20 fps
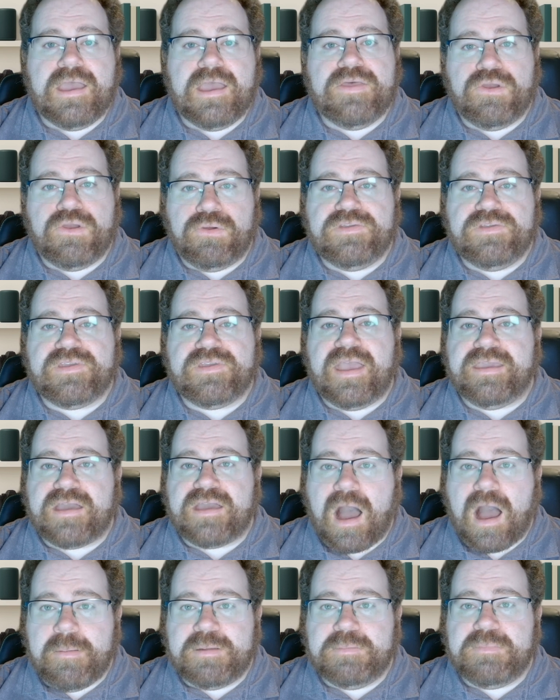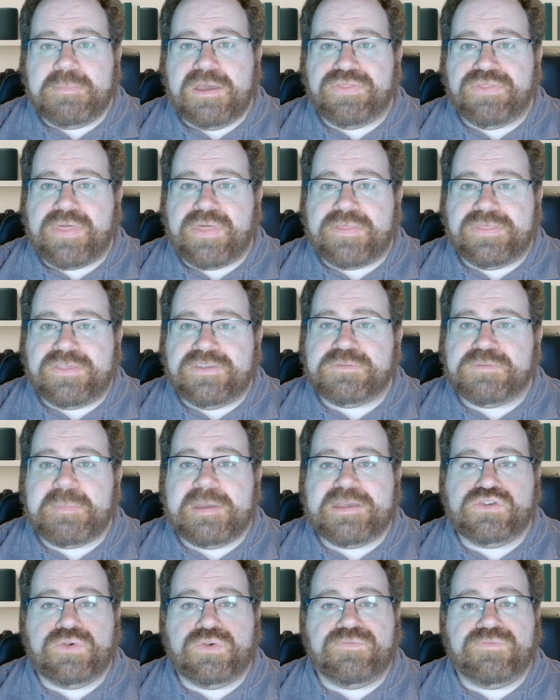There is a common myth that this
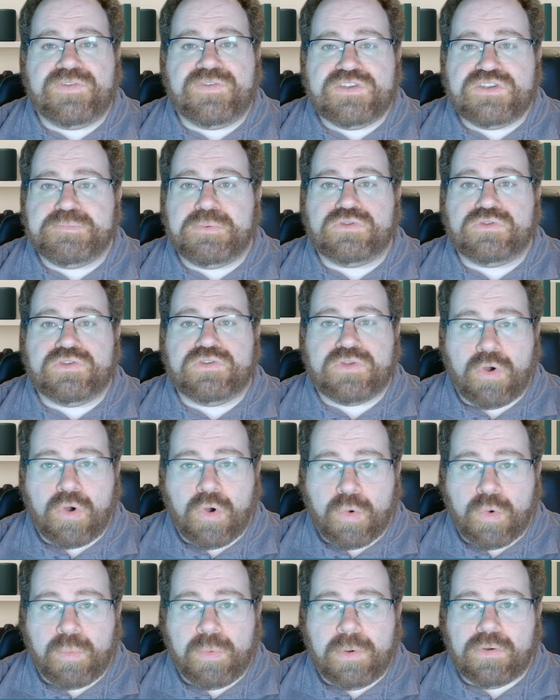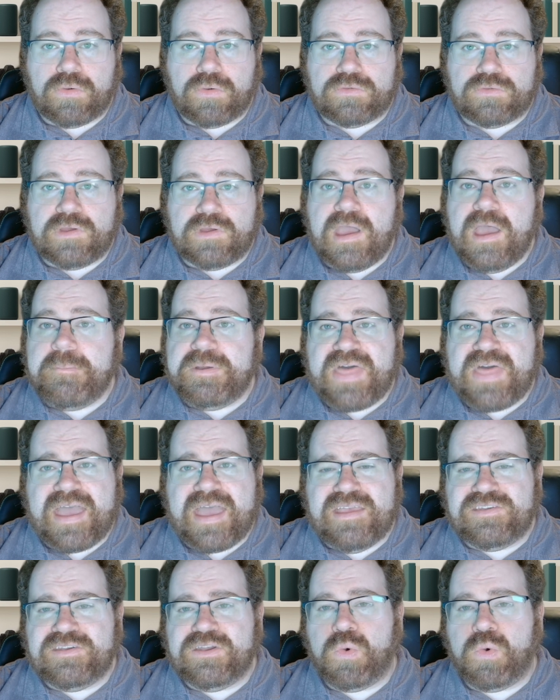makes you invisible to the whole world, but that
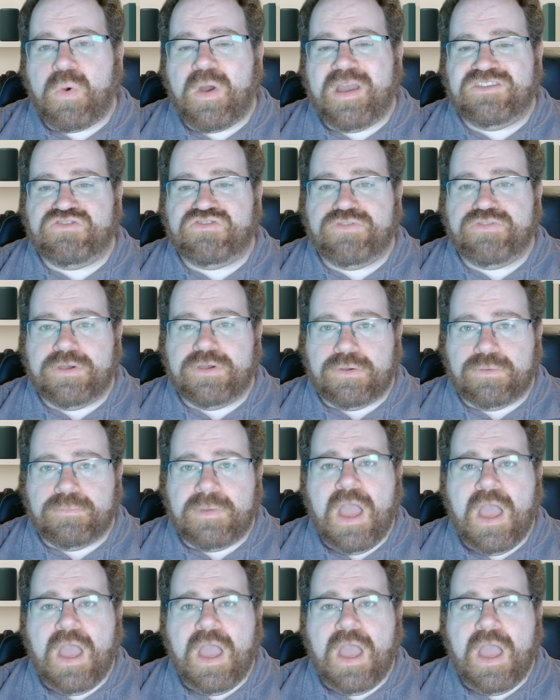isn't quite true.